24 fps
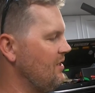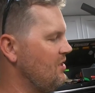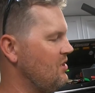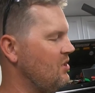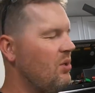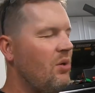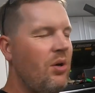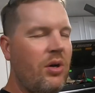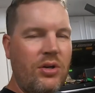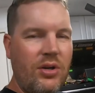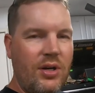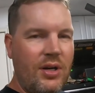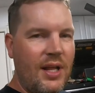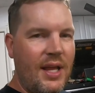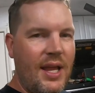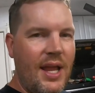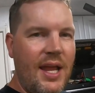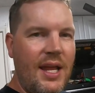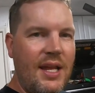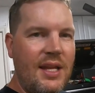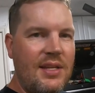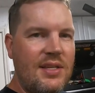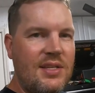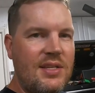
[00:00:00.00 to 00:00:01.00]
like
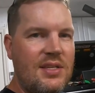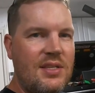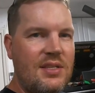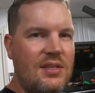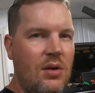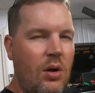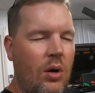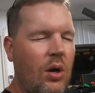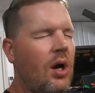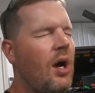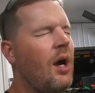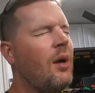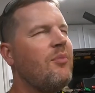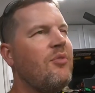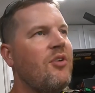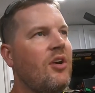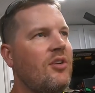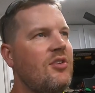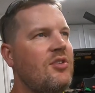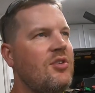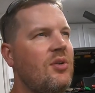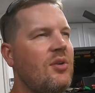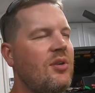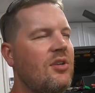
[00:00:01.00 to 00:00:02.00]
280 or I'm
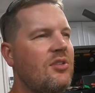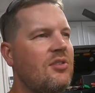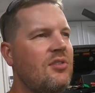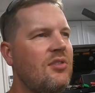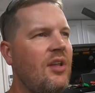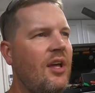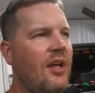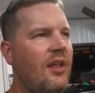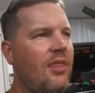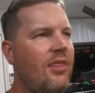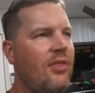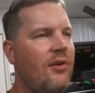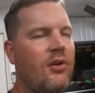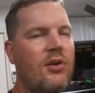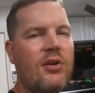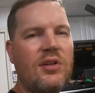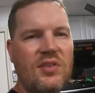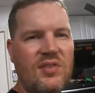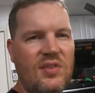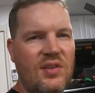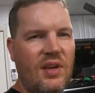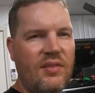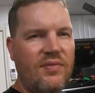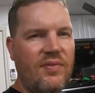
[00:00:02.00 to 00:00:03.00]
sorry
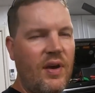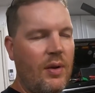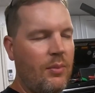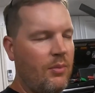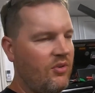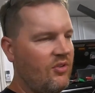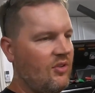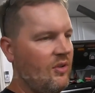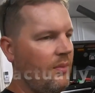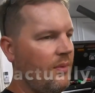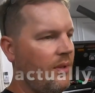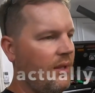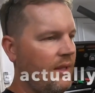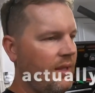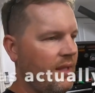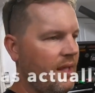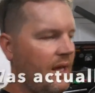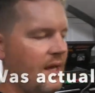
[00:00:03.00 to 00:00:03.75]
230 CFM or something like